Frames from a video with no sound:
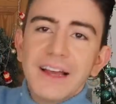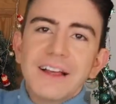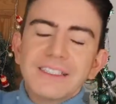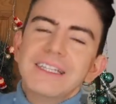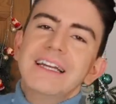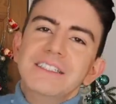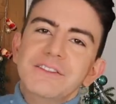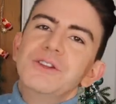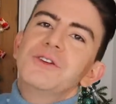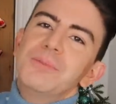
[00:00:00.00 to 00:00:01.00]
okay, that's the end
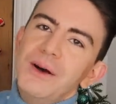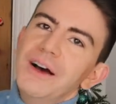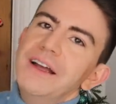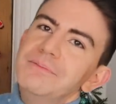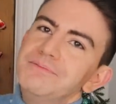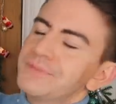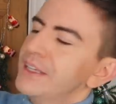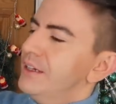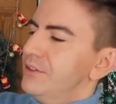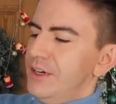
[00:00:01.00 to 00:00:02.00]
of you, goodbye.
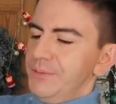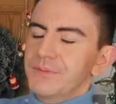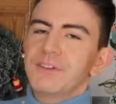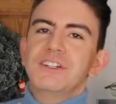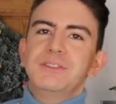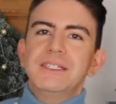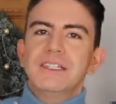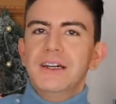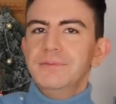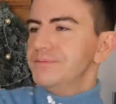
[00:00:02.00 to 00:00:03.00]
Right, frisbee
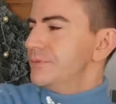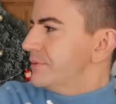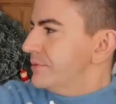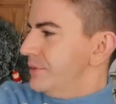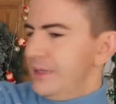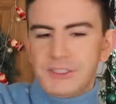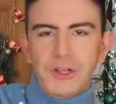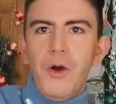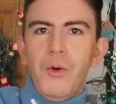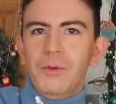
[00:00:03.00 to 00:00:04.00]
time. Let's
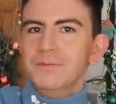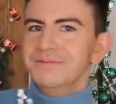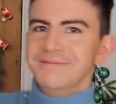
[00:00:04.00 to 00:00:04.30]
go!